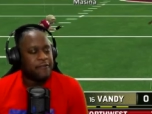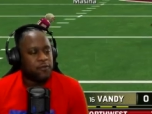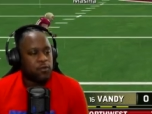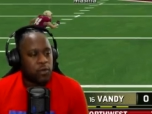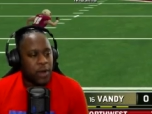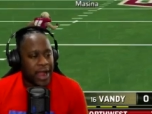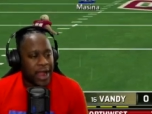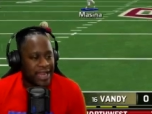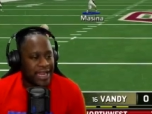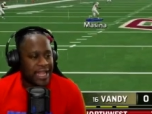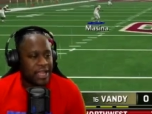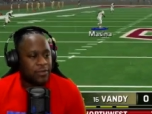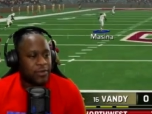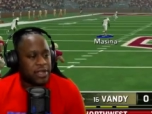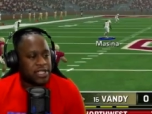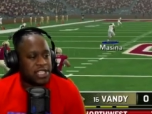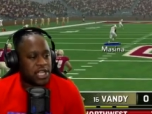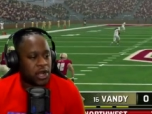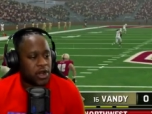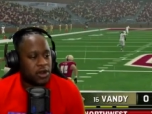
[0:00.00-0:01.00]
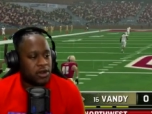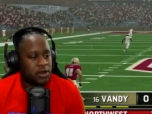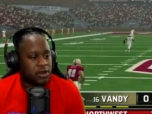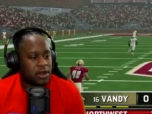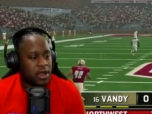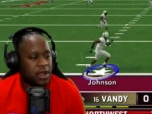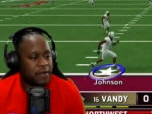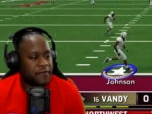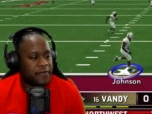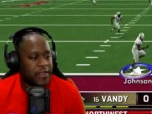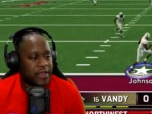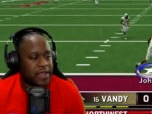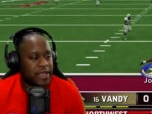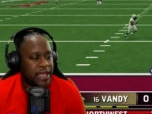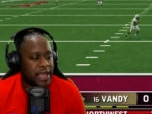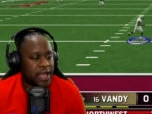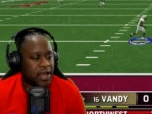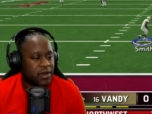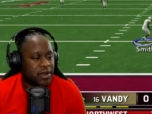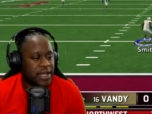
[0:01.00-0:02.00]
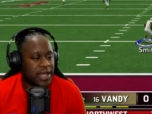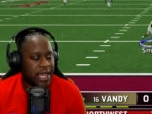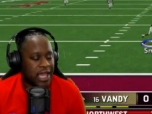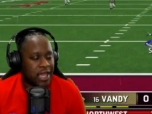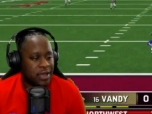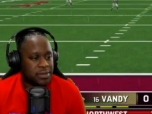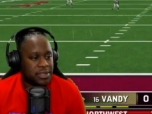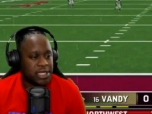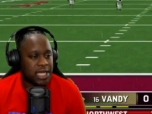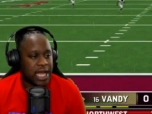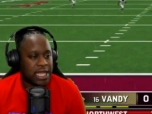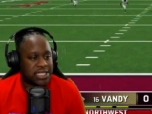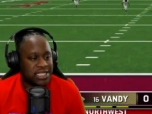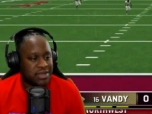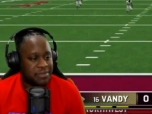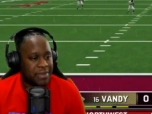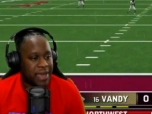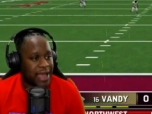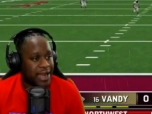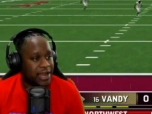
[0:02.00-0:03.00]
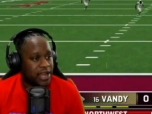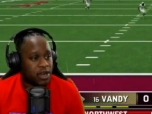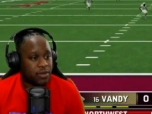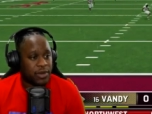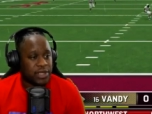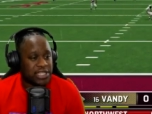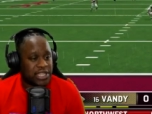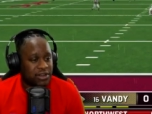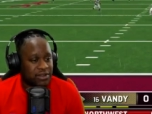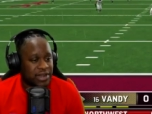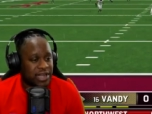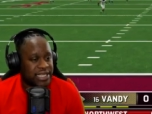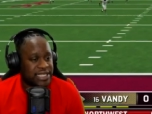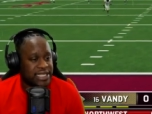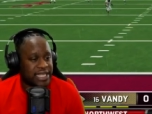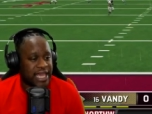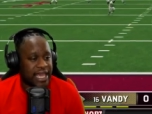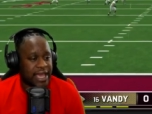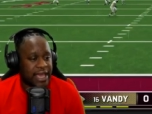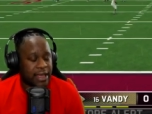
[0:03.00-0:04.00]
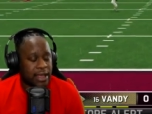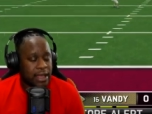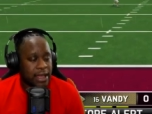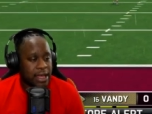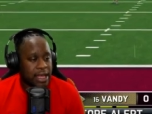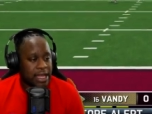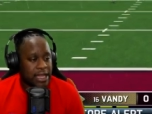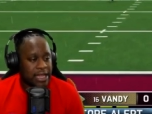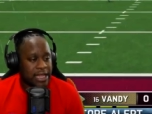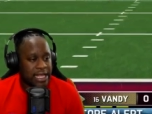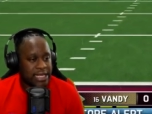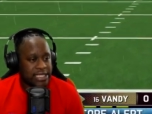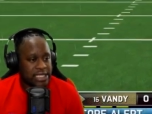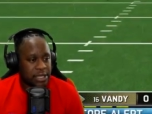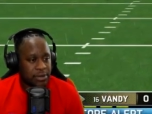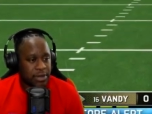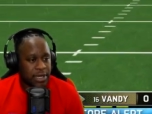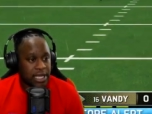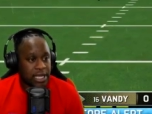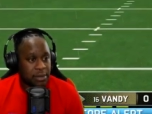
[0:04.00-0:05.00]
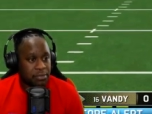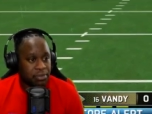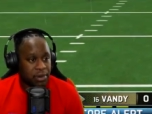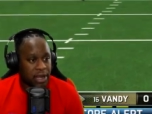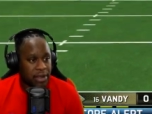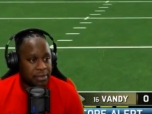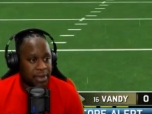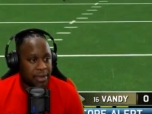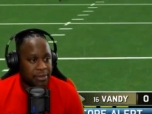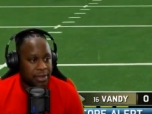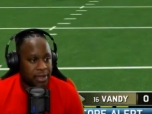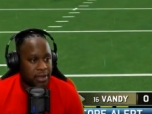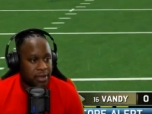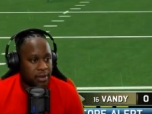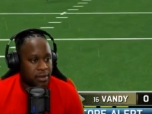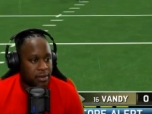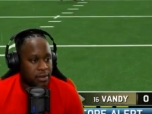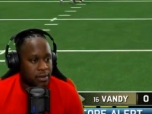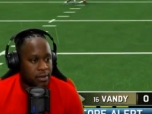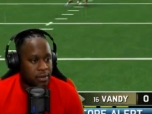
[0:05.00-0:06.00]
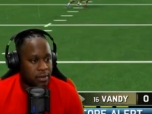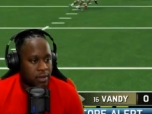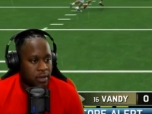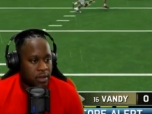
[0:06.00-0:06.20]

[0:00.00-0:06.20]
we have reigning returner of the year, Cam Johnson, back here to return this kick. Let's see what he can bring, baby.